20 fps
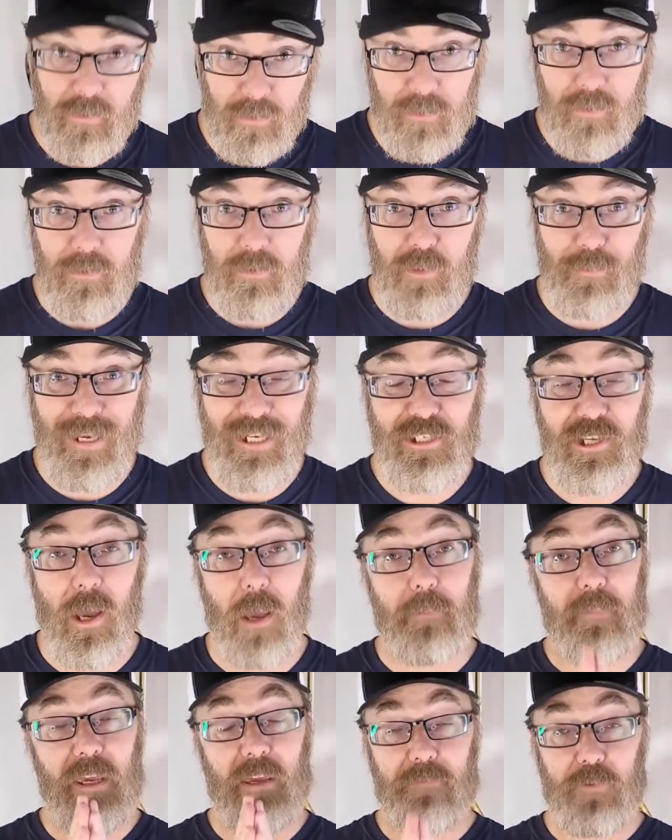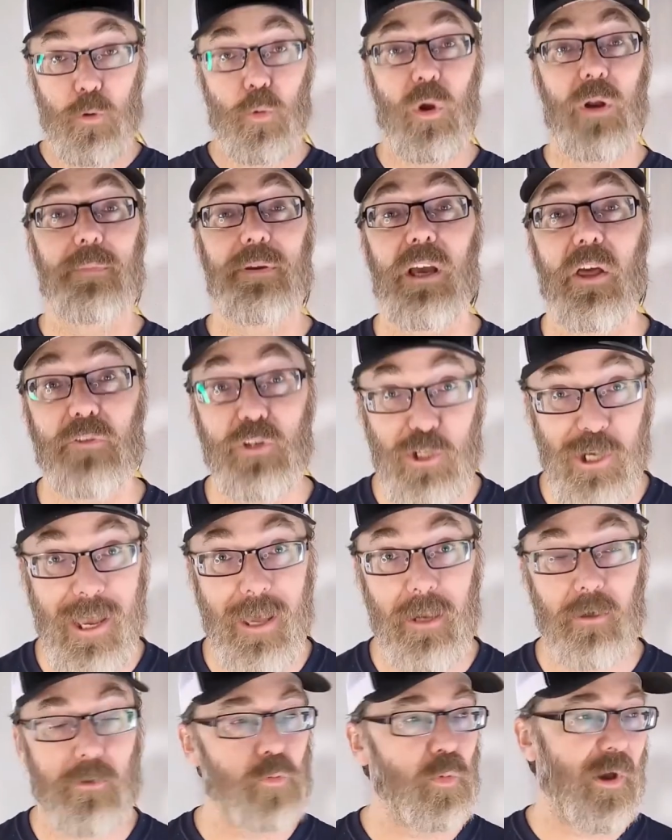In the meantime, if you want to be on the
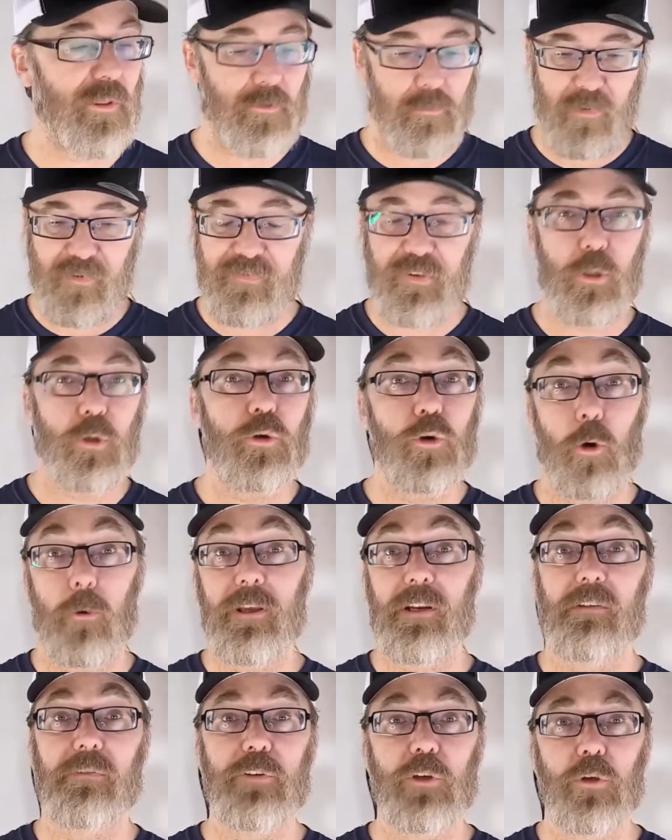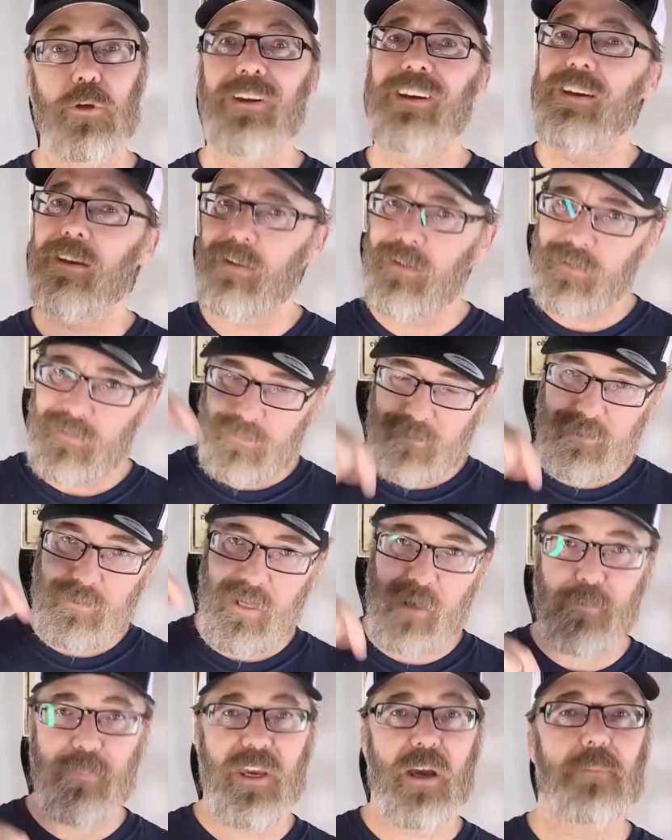channel, whether reviewed or interviewed,
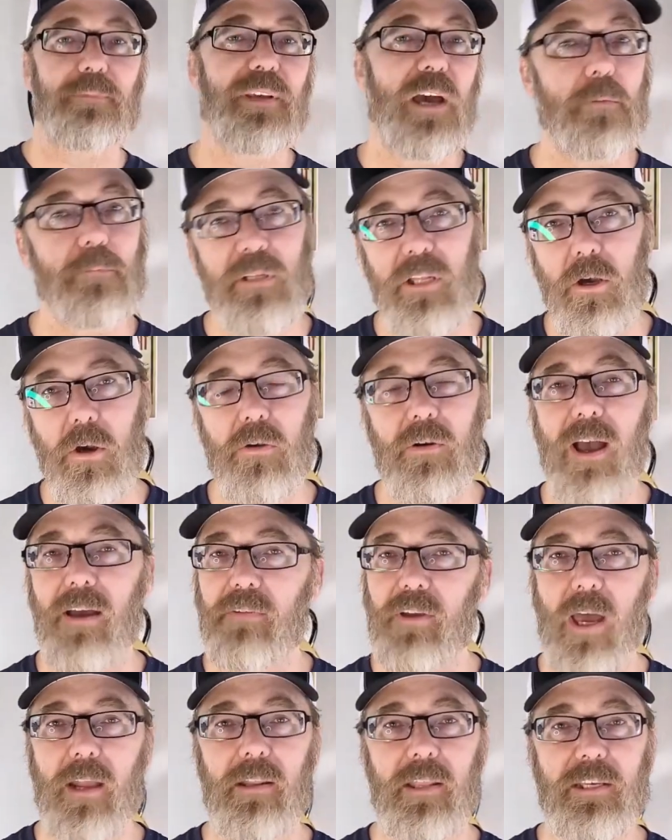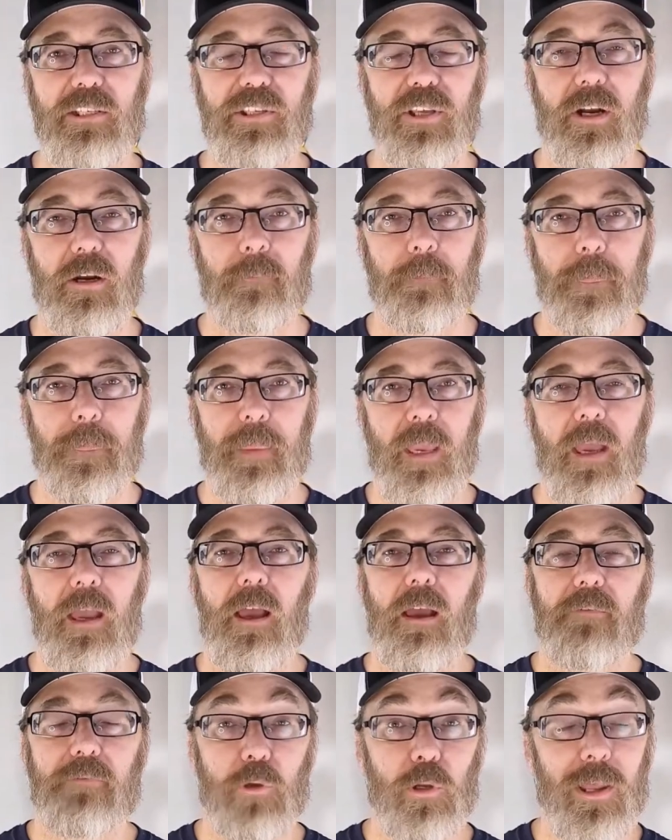hit me up down below, I've got links there.
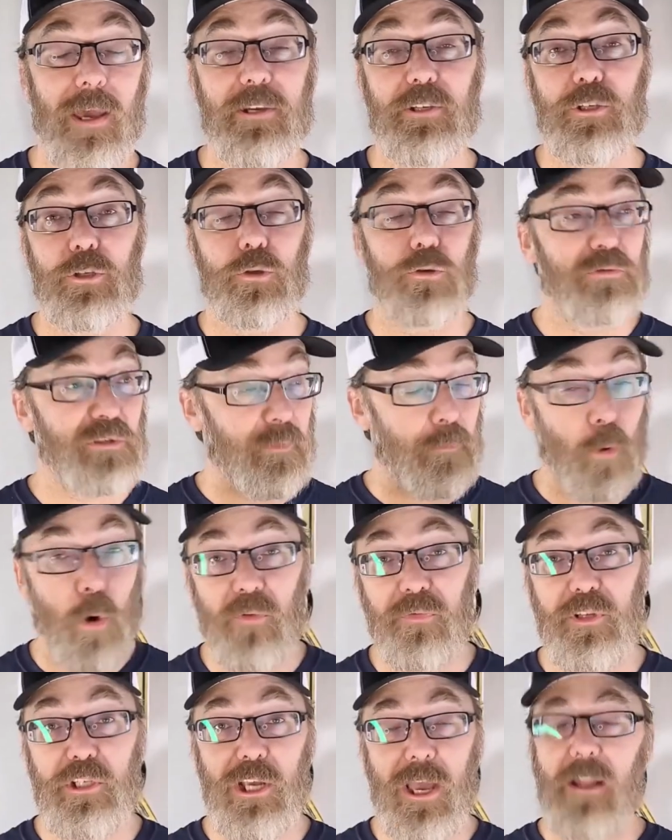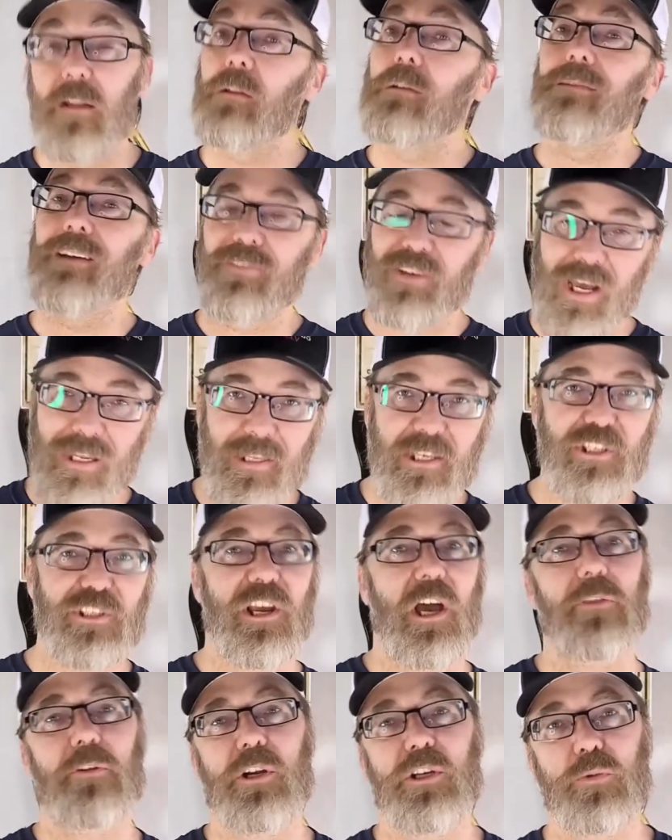If you'd like to support the channel, I've got links
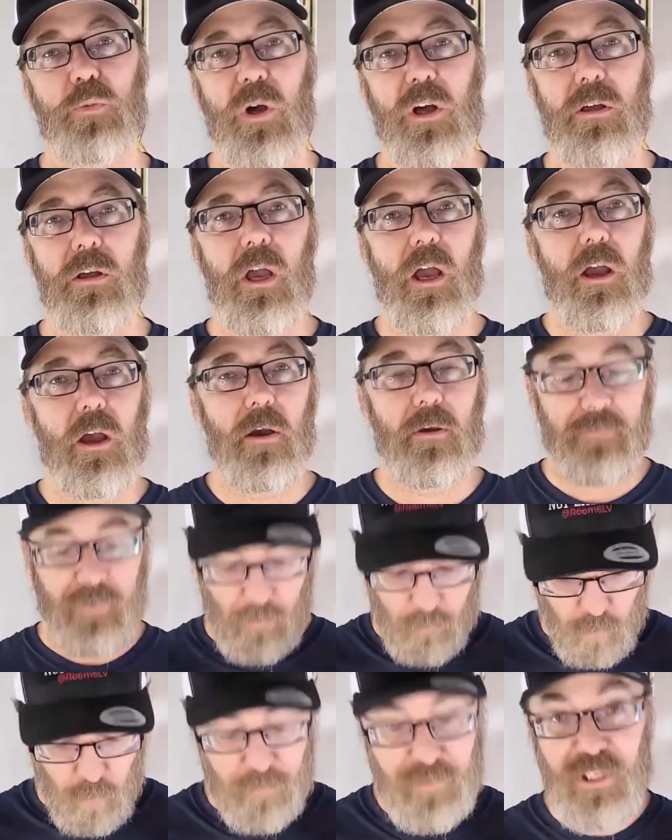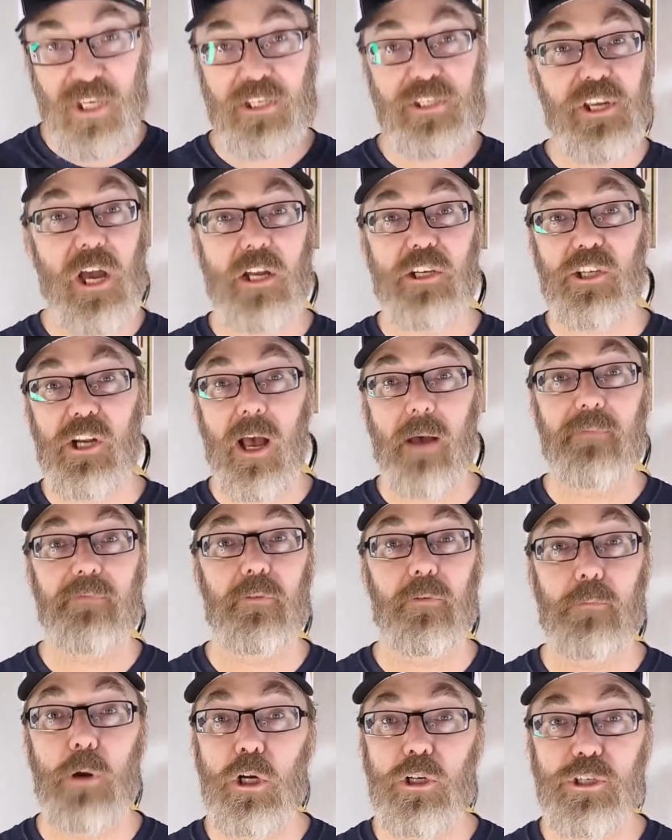down there as well. I've got room6.shop
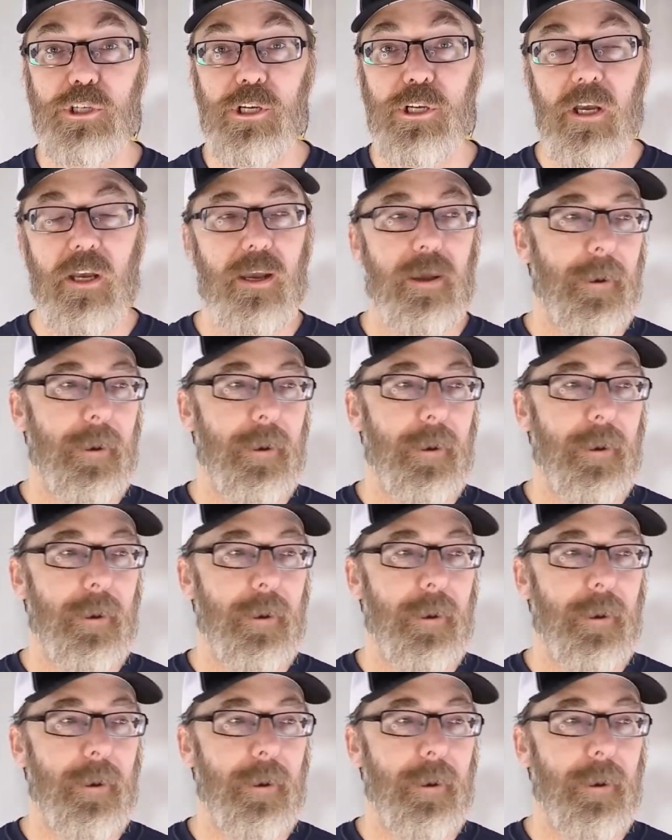for merch.